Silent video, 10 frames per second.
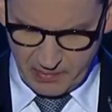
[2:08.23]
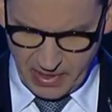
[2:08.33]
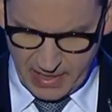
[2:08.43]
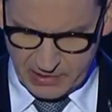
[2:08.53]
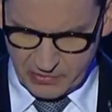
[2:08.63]

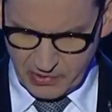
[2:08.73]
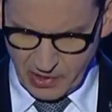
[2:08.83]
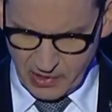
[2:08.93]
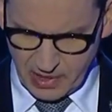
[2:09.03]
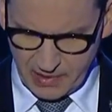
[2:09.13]
place to
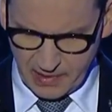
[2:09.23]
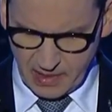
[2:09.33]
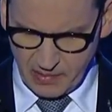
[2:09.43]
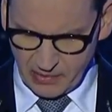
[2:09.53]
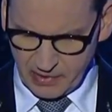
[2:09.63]
talk
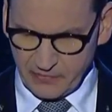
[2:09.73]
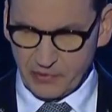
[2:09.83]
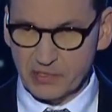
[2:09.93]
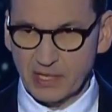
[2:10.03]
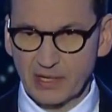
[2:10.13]
about the
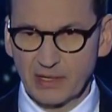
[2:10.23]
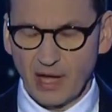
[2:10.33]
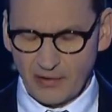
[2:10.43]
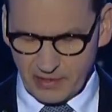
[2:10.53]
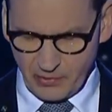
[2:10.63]
future
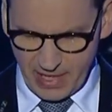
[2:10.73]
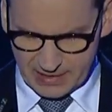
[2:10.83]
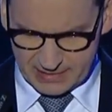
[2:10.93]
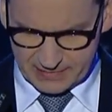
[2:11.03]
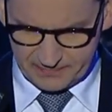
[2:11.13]
of the
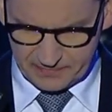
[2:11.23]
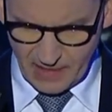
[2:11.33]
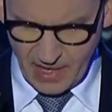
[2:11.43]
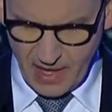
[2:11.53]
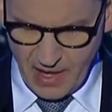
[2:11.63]
West.
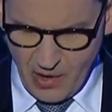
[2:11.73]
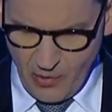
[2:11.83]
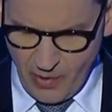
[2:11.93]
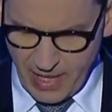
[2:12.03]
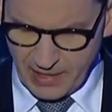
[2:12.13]

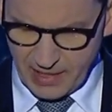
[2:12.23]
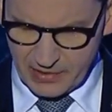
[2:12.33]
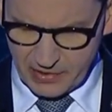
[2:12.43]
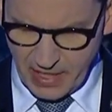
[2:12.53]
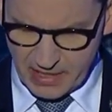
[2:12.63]

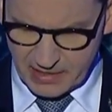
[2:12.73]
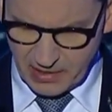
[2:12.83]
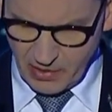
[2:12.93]
100 years